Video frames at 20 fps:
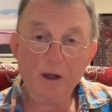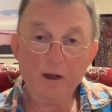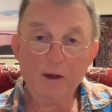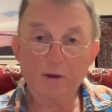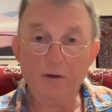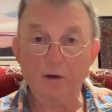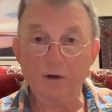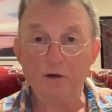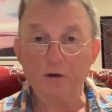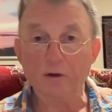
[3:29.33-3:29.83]

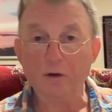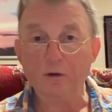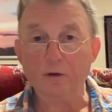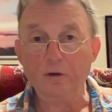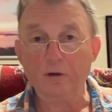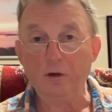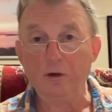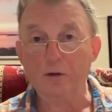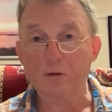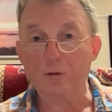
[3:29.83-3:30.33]
that the
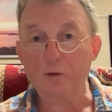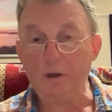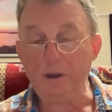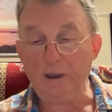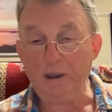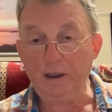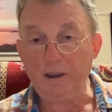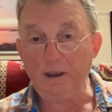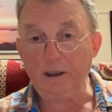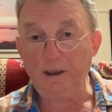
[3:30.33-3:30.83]

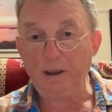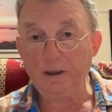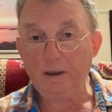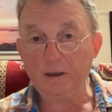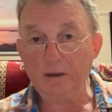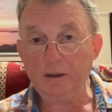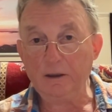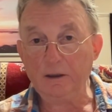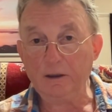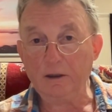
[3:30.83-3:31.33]
degree
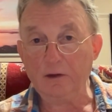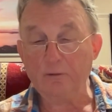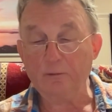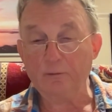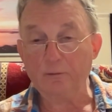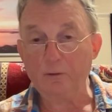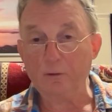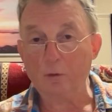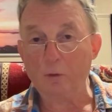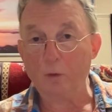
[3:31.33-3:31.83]

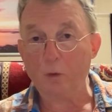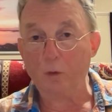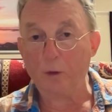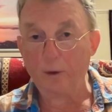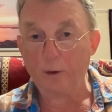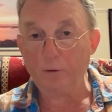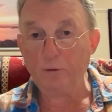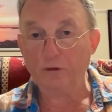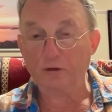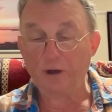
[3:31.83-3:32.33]
of
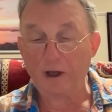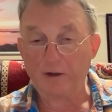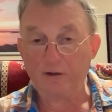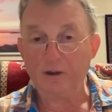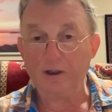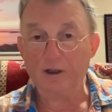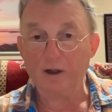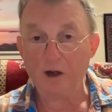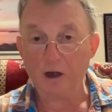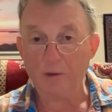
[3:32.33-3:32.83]

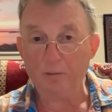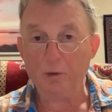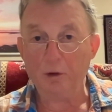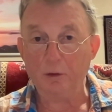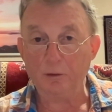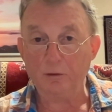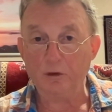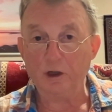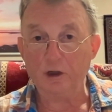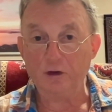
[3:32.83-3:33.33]
orthostatic
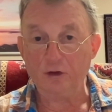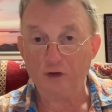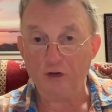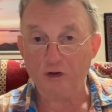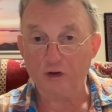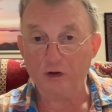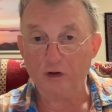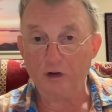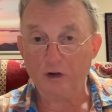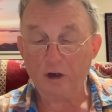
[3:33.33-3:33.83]

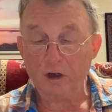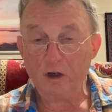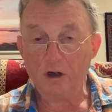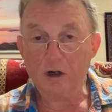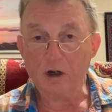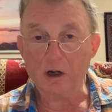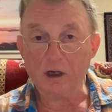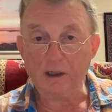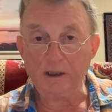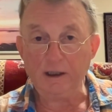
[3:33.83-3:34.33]
hypotension,
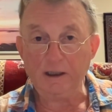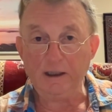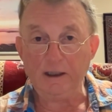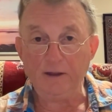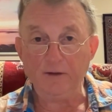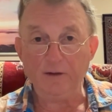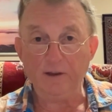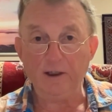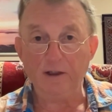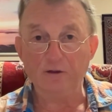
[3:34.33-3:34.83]
i.e.,
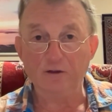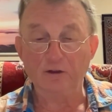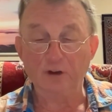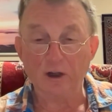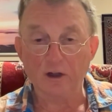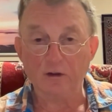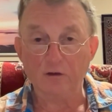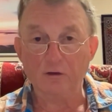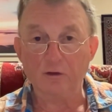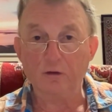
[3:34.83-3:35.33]
the
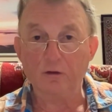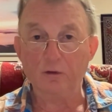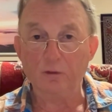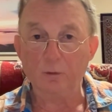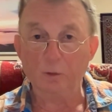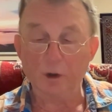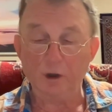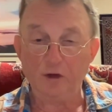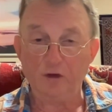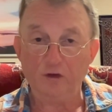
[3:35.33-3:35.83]
extent to
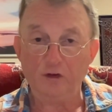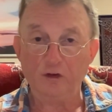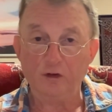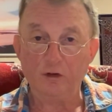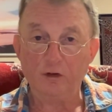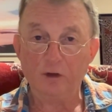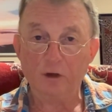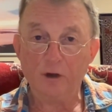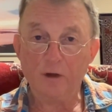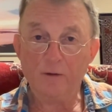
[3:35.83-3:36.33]
which
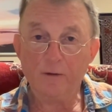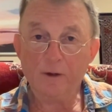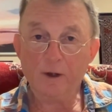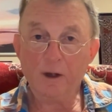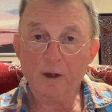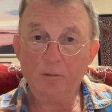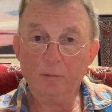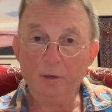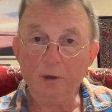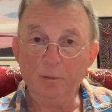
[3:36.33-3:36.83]

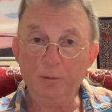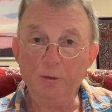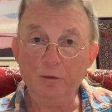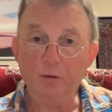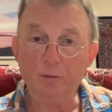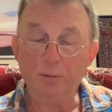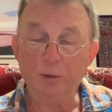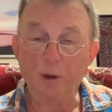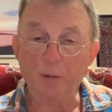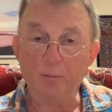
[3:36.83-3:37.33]

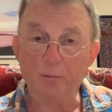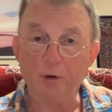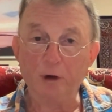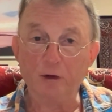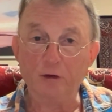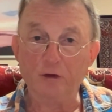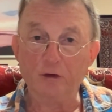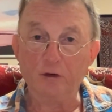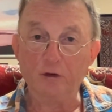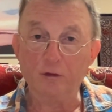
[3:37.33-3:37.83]
people's blood
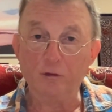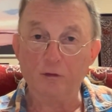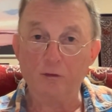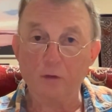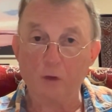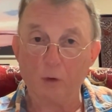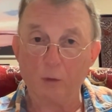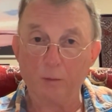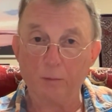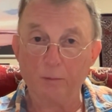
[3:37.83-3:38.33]
pressure
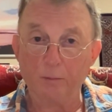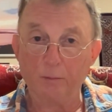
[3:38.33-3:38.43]
drop,